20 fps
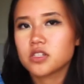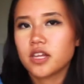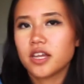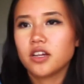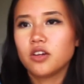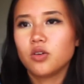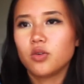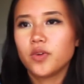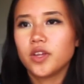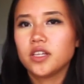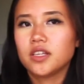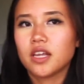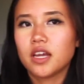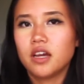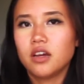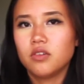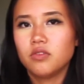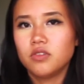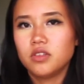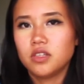like going
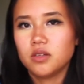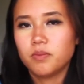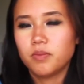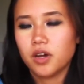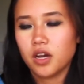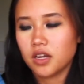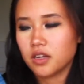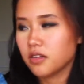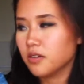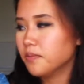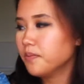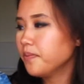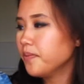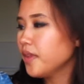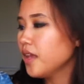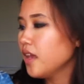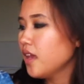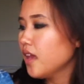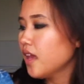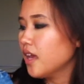down the bottom,
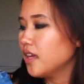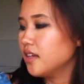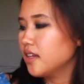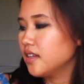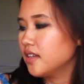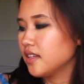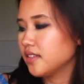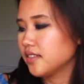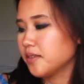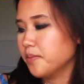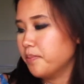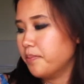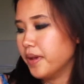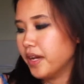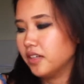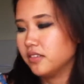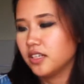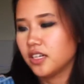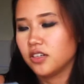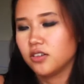and then there's a
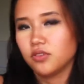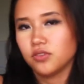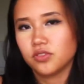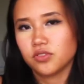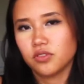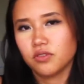belt that goes